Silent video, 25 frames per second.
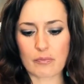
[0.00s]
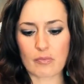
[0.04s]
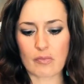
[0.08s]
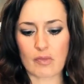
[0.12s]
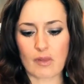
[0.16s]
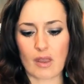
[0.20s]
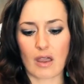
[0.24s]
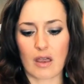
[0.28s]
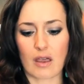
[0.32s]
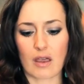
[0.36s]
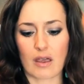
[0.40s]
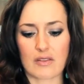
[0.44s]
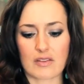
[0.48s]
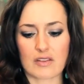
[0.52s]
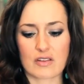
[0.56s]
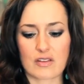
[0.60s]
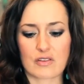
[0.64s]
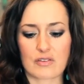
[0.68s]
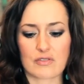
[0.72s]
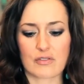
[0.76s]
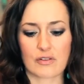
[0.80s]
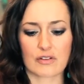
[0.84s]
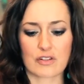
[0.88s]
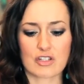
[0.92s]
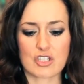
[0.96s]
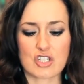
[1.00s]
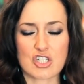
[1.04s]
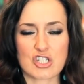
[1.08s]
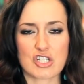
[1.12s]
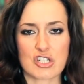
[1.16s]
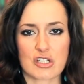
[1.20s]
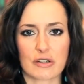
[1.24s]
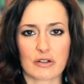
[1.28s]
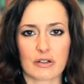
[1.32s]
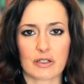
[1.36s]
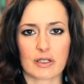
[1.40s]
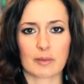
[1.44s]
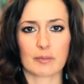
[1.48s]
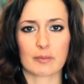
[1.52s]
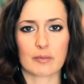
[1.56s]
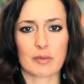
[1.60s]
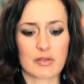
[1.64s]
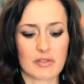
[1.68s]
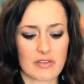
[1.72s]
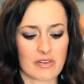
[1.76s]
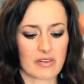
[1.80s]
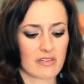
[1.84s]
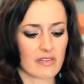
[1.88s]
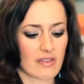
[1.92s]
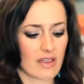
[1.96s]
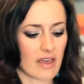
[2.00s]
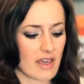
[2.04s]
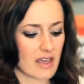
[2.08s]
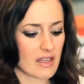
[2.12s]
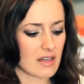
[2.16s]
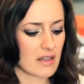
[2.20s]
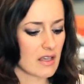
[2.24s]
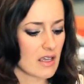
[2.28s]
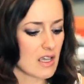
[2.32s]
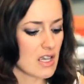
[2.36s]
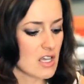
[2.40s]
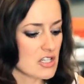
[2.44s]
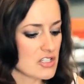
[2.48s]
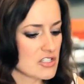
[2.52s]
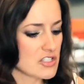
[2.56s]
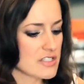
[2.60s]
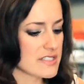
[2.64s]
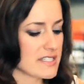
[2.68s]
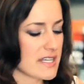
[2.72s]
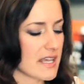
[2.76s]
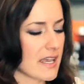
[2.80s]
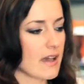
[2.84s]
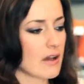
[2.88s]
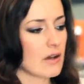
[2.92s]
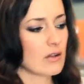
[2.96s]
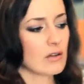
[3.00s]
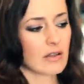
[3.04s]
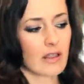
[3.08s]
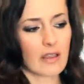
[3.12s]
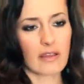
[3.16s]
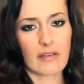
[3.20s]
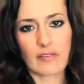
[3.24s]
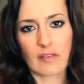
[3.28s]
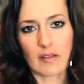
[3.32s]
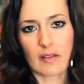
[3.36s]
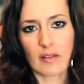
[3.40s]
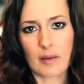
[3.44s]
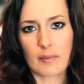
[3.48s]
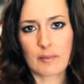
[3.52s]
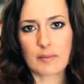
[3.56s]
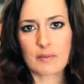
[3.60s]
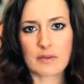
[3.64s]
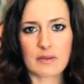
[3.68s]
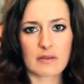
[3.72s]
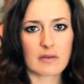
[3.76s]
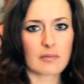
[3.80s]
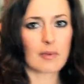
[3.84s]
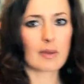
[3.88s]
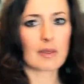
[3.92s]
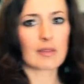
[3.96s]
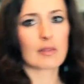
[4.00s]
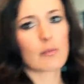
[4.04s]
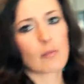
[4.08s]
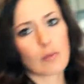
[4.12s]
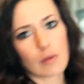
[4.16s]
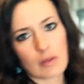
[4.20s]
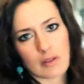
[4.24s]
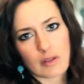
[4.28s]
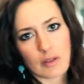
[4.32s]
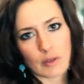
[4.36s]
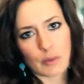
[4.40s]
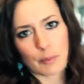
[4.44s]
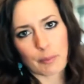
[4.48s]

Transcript: that's very sheer, and I'm using that just to outline the lips to make them look a little